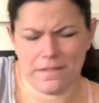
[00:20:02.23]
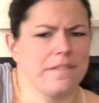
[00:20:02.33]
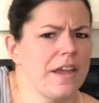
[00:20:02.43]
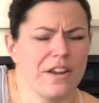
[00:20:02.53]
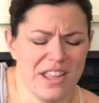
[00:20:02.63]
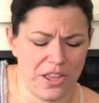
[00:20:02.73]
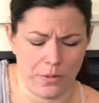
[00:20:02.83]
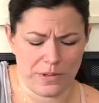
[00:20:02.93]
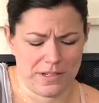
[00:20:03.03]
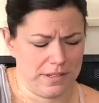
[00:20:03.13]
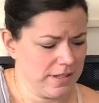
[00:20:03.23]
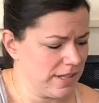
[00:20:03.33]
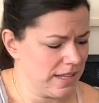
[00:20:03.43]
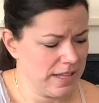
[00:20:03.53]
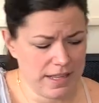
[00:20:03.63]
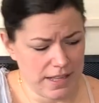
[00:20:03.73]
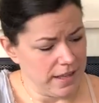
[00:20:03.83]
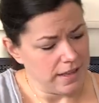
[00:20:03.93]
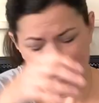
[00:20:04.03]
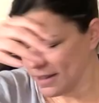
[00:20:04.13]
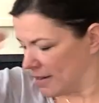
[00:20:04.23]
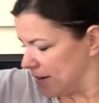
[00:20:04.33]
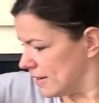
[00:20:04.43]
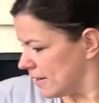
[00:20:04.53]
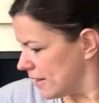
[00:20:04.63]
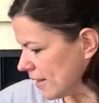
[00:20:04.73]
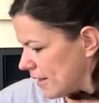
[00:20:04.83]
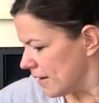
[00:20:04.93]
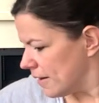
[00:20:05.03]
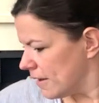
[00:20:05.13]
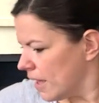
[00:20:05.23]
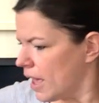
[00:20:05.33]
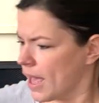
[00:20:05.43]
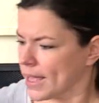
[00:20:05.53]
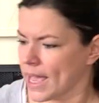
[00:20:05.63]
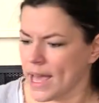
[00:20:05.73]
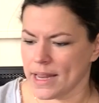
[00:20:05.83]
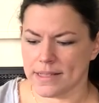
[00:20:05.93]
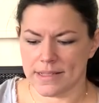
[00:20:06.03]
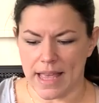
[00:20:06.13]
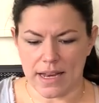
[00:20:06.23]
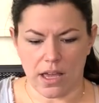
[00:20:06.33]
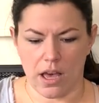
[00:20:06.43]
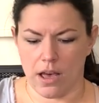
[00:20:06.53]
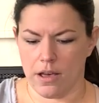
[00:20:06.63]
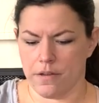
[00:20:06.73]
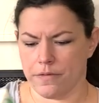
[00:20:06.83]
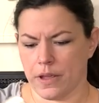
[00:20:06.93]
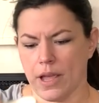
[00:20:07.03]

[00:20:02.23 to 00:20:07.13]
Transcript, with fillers: Very cute. I got a set of